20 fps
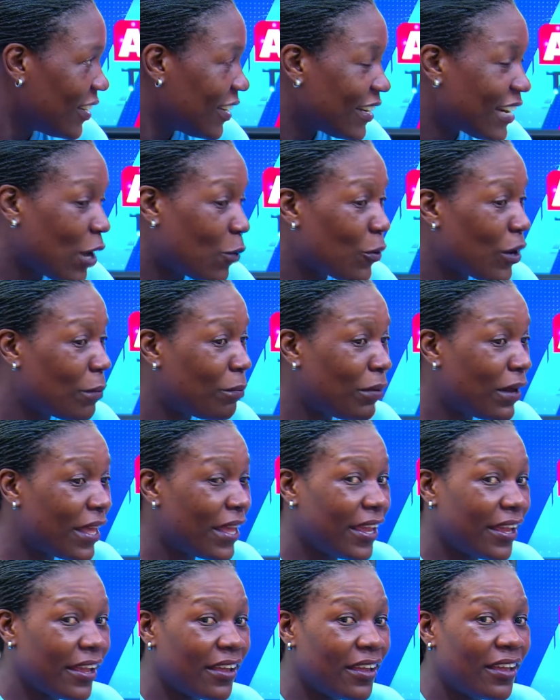Now we are
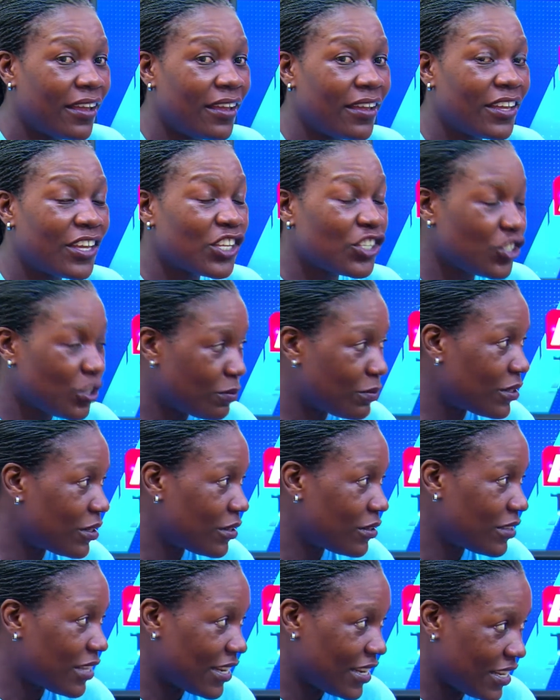playing Egypt
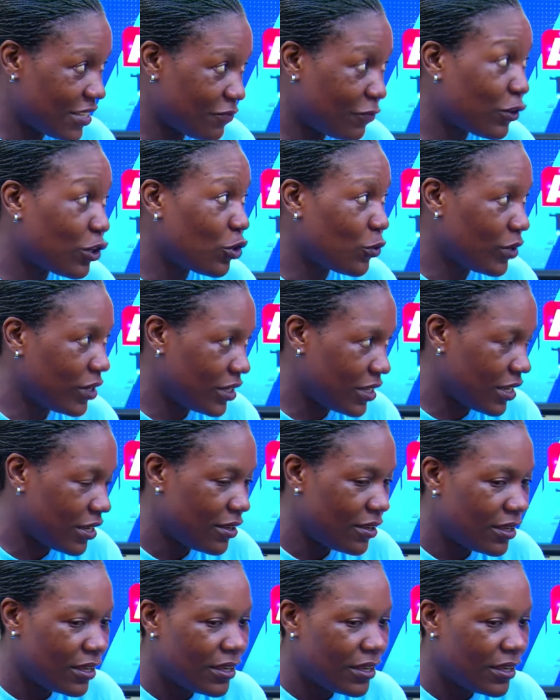the next following day.